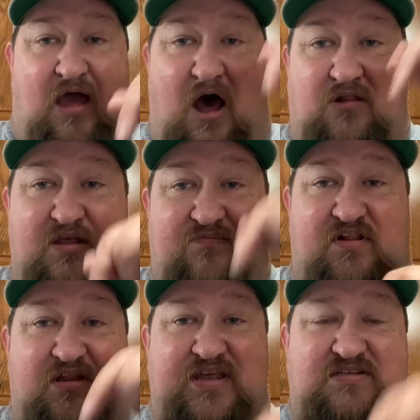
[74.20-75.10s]
I'll leave a
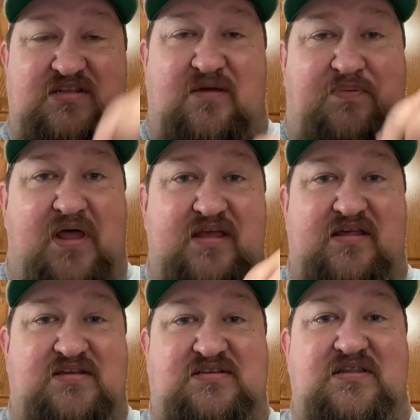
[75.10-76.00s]
link to the
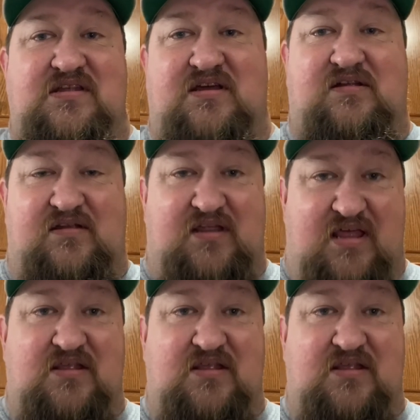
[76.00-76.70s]
playlist in